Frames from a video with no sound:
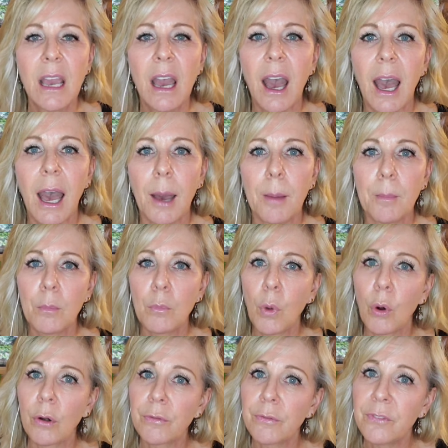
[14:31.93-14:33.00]
um,
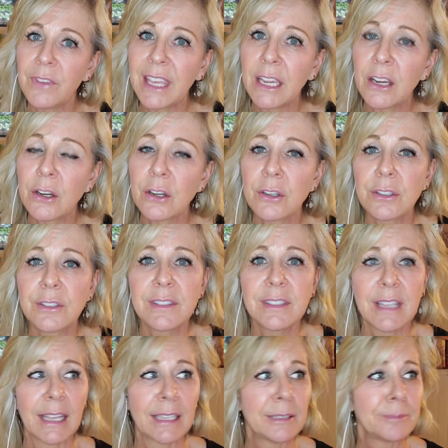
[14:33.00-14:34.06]
more fears
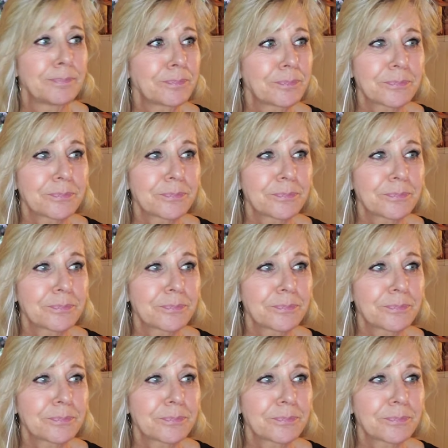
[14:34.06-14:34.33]
and